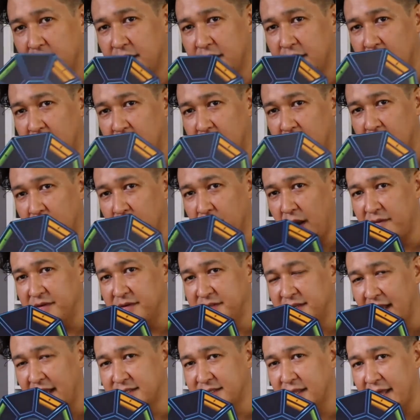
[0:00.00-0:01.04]
then whatever's
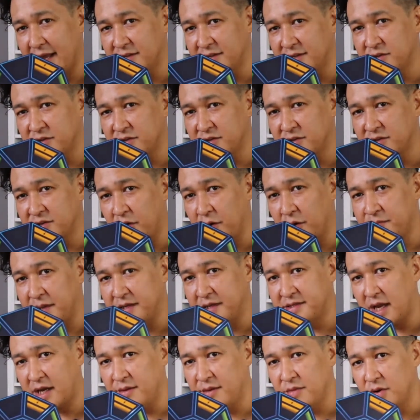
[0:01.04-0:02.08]
next to that is going to be
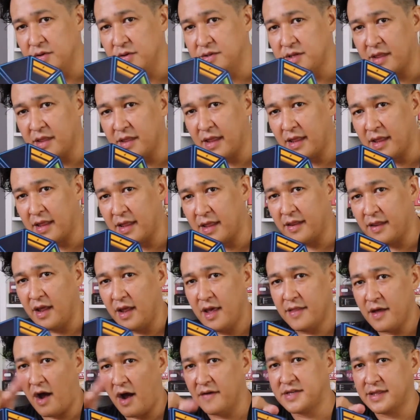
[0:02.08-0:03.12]
second most, and then
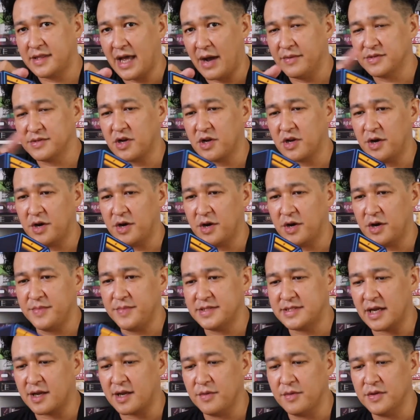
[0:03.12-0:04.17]
obviously that one's going to be
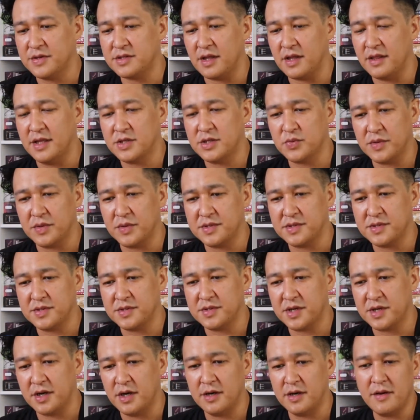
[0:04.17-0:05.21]
second most, and this one's
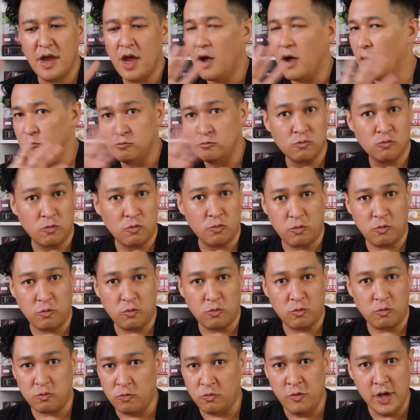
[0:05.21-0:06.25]
here.
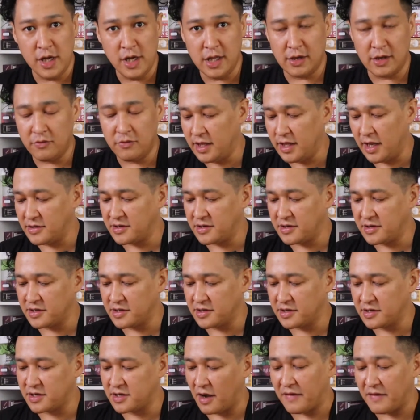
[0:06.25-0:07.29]
Really, really interesting
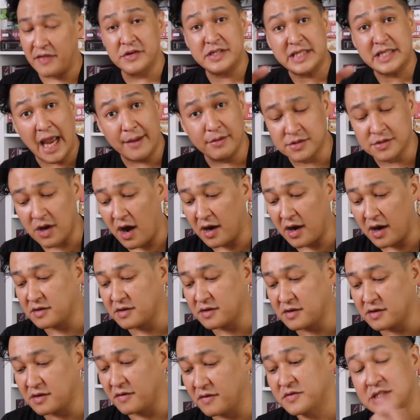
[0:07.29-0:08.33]
stuff. And there's table talk
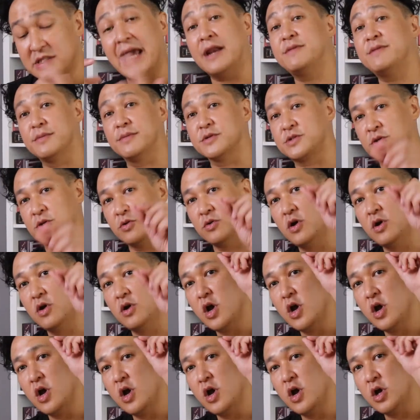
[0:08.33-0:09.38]
of getting people to
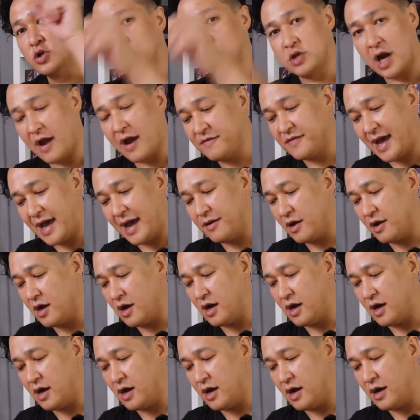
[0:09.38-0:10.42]
drive that
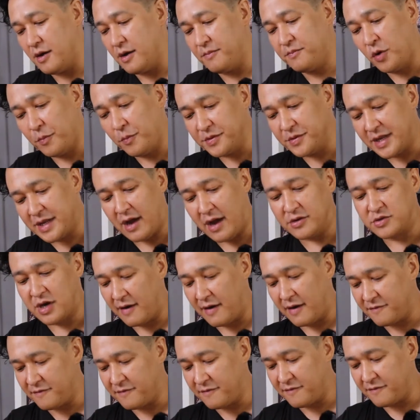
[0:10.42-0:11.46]
purple down,
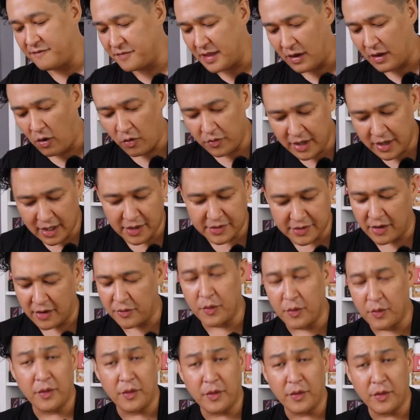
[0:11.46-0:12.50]
drive that yellow down.
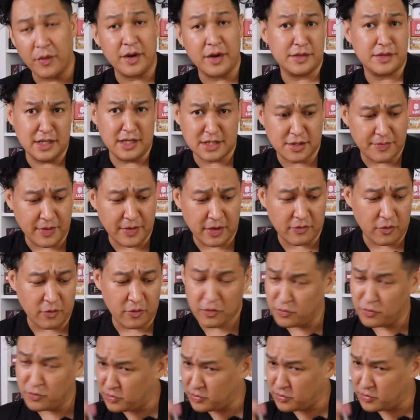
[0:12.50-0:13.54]
You want this to be
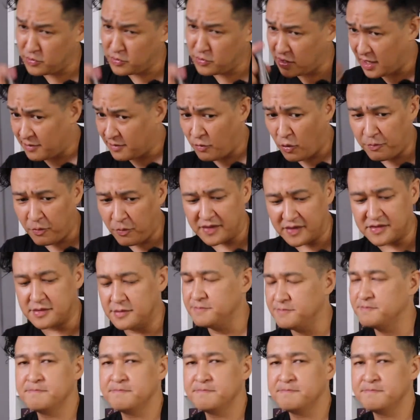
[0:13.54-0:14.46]
getting more points.